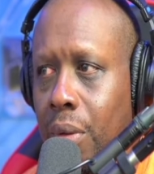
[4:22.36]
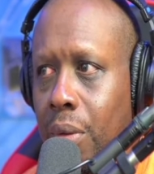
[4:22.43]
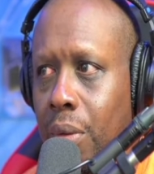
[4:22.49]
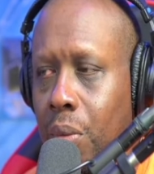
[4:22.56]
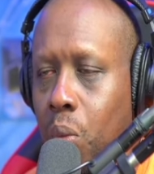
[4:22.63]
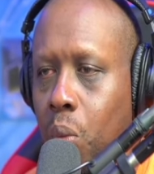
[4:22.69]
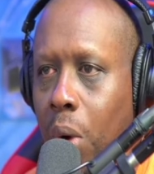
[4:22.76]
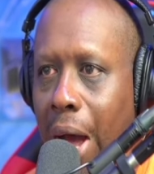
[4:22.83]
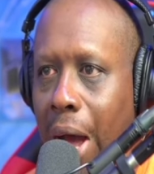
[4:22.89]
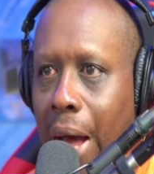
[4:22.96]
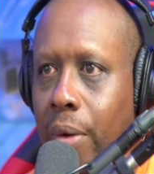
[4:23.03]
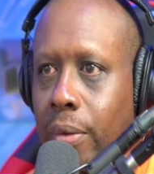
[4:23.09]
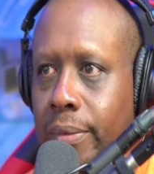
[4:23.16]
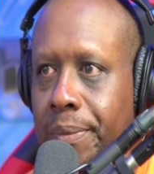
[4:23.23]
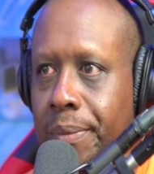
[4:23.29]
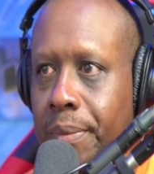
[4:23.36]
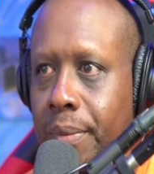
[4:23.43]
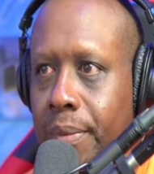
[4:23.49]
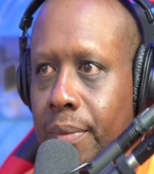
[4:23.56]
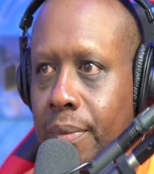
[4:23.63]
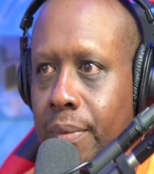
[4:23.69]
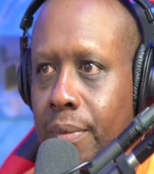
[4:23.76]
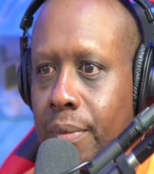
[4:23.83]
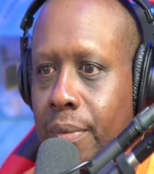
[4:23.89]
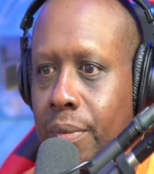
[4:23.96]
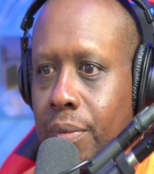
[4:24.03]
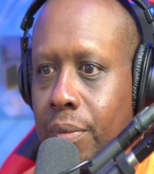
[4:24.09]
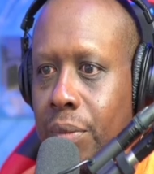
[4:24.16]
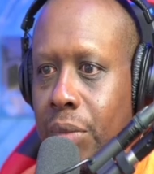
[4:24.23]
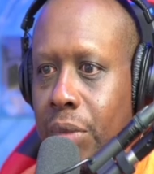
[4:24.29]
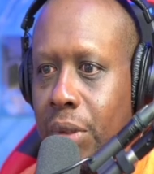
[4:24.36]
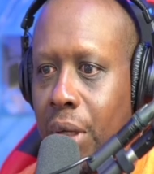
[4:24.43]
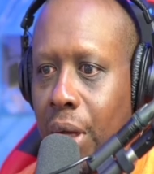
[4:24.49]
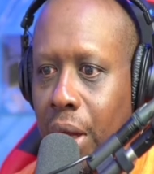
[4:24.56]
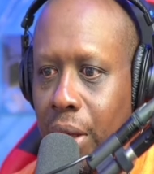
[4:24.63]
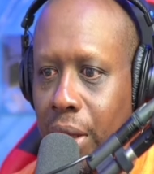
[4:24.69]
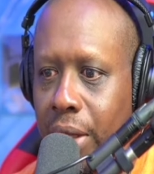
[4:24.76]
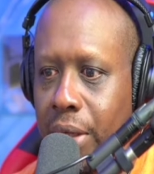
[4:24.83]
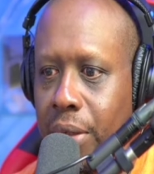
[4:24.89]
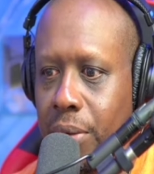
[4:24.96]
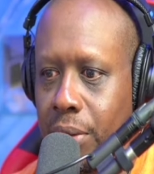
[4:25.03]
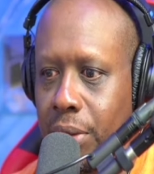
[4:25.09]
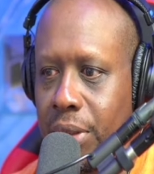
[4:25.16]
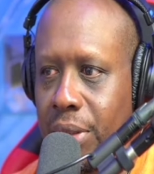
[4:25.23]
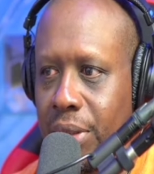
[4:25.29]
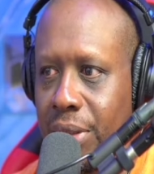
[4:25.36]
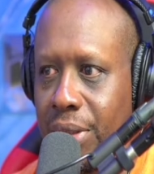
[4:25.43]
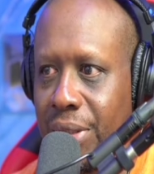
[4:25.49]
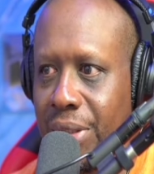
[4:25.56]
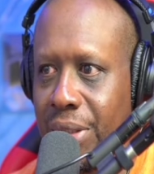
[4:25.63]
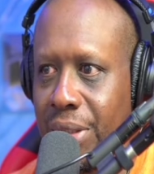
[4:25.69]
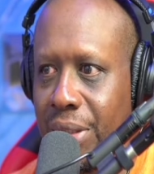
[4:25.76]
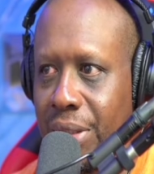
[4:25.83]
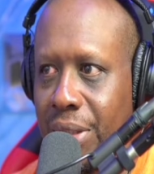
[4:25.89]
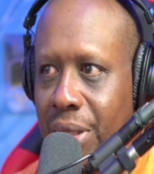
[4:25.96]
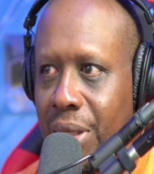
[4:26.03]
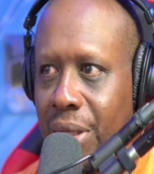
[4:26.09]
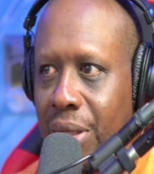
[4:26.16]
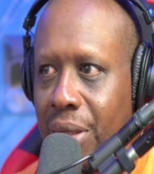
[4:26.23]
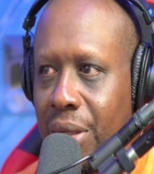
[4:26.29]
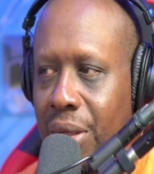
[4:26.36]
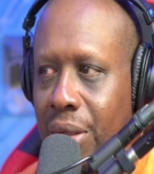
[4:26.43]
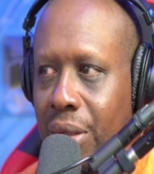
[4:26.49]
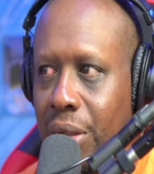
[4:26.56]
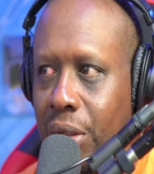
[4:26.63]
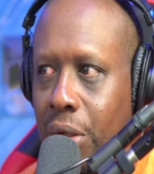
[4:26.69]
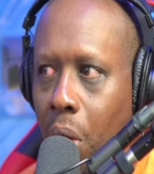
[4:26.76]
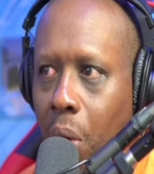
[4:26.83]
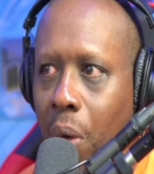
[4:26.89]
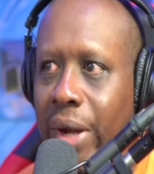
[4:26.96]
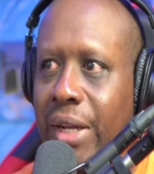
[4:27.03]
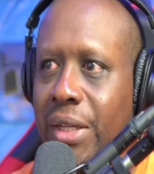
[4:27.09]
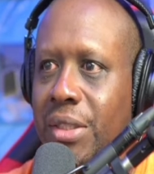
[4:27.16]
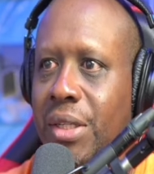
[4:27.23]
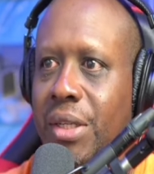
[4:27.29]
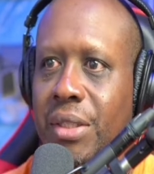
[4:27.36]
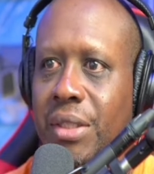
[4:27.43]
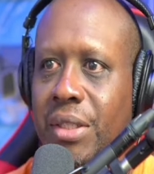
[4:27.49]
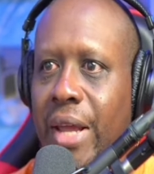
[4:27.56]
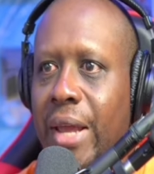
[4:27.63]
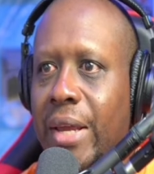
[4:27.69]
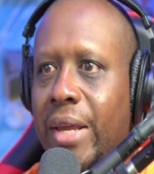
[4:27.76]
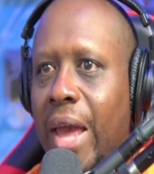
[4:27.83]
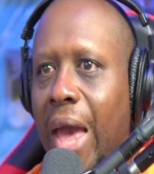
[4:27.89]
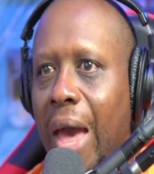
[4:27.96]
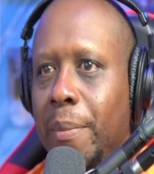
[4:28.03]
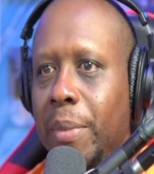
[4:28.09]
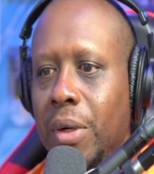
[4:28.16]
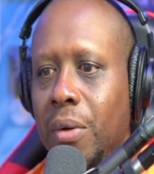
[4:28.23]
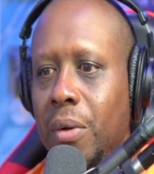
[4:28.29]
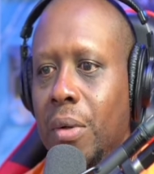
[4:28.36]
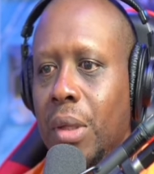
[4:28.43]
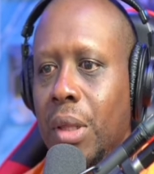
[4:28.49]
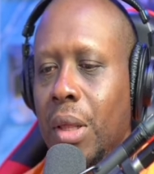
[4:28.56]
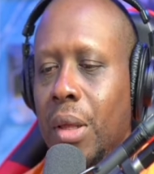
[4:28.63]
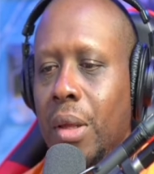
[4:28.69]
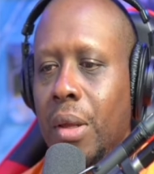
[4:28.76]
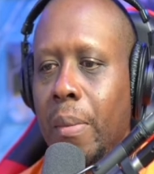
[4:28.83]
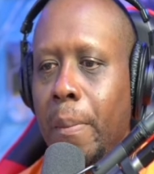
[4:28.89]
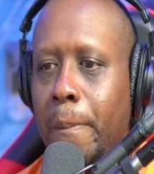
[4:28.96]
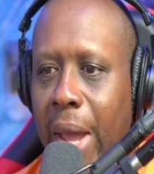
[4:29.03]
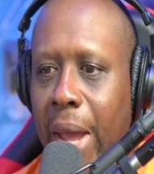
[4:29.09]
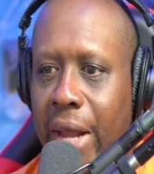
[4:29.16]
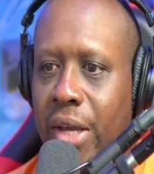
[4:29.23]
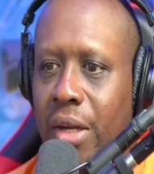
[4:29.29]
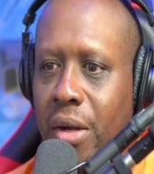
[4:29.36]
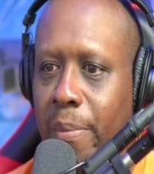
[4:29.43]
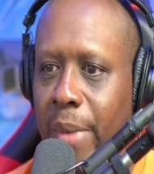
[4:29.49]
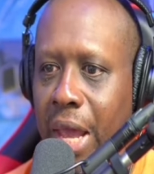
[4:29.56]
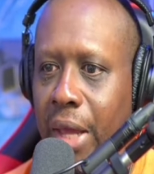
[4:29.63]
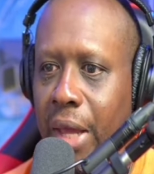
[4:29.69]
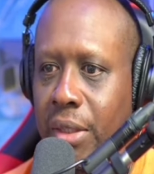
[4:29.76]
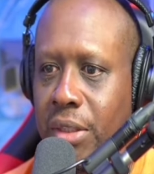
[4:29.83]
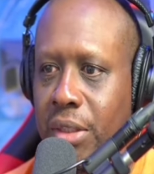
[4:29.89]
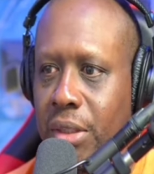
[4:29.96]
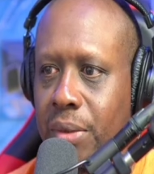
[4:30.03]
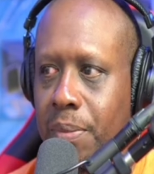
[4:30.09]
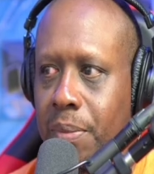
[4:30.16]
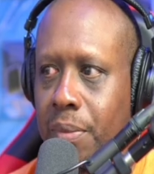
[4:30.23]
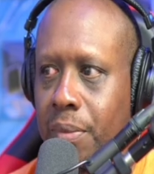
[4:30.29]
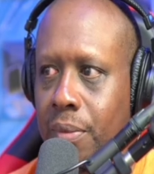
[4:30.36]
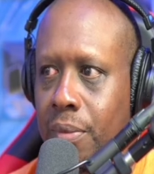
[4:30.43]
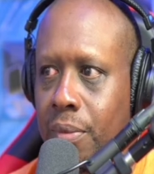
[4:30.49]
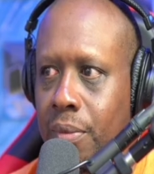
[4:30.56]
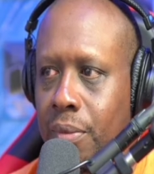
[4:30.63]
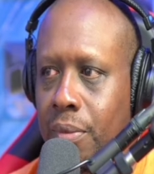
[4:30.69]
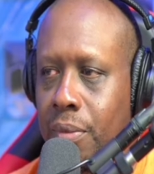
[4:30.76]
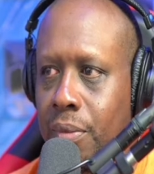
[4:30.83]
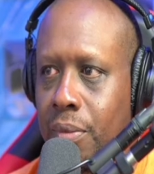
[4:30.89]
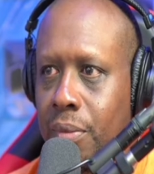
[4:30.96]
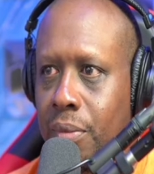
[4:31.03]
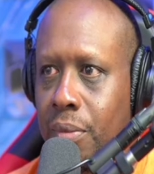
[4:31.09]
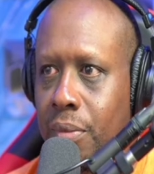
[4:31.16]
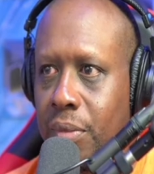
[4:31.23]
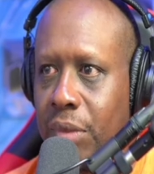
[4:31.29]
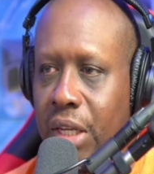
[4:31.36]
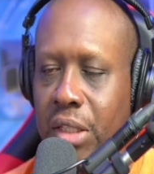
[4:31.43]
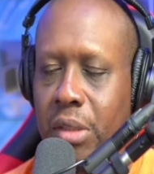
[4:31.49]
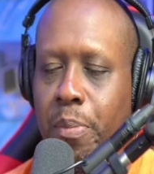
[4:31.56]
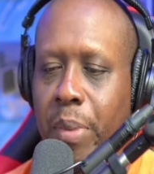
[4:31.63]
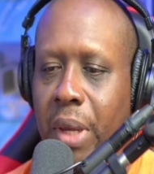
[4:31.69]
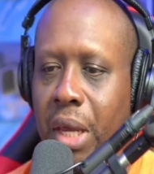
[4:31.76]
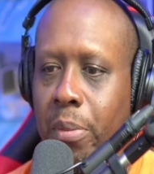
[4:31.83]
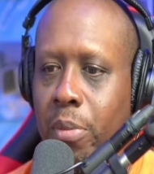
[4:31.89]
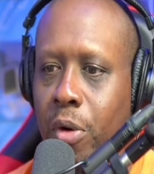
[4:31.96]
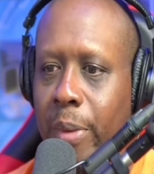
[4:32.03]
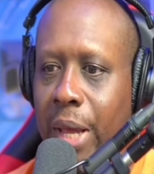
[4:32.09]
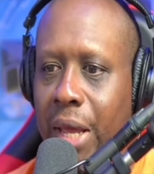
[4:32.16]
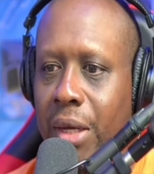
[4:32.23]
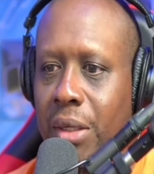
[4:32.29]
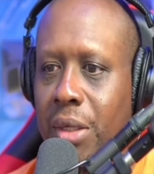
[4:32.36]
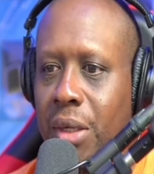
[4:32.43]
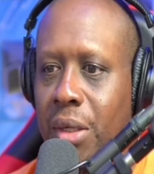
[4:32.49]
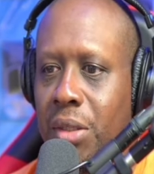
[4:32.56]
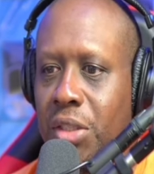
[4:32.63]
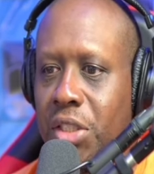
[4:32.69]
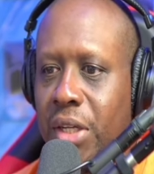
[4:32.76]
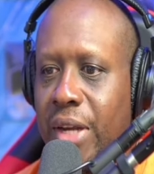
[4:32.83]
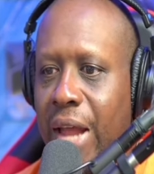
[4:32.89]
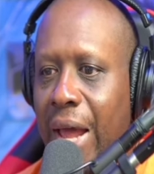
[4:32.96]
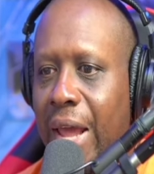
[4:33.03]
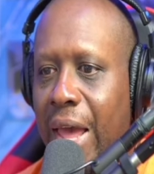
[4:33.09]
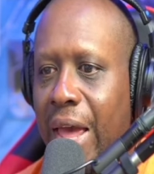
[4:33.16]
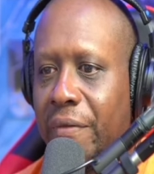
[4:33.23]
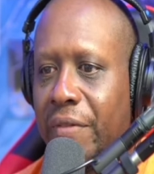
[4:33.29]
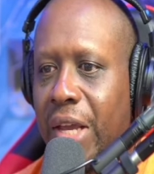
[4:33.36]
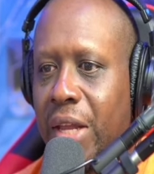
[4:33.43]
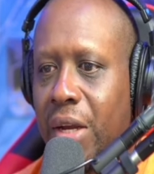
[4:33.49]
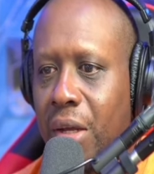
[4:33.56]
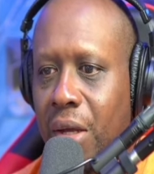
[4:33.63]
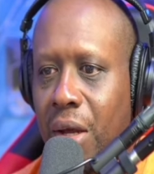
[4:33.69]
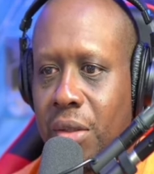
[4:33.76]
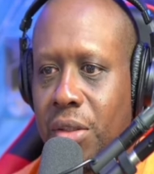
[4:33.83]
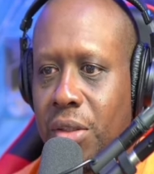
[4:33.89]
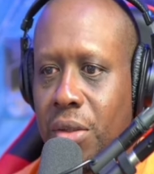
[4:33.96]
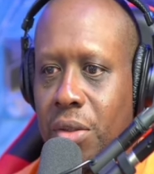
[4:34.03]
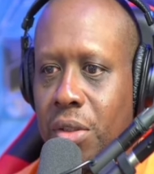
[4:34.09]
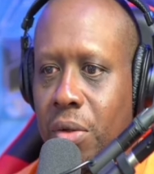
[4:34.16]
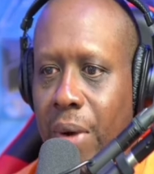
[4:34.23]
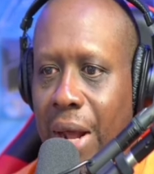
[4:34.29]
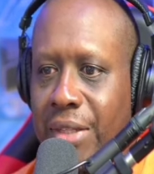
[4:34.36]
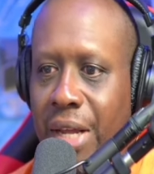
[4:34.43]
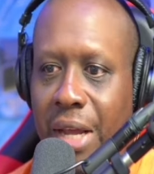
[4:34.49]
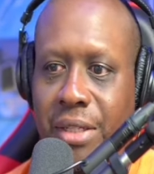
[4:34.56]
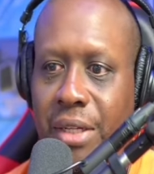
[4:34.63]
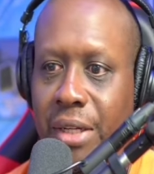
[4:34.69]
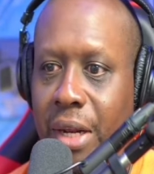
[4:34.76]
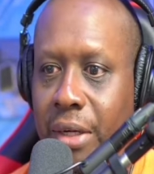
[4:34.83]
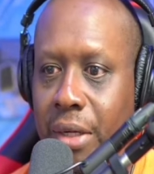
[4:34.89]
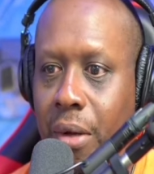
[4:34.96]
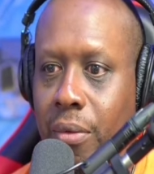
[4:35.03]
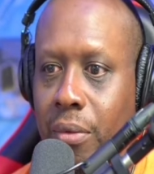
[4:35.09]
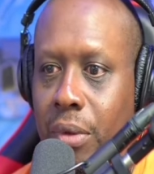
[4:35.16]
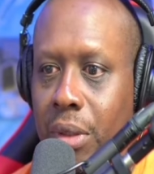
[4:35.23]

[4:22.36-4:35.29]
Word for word: Wow. Illegals going into the state capitol making demands. These people, man, should not have any constitutional rights. Actually, they don't.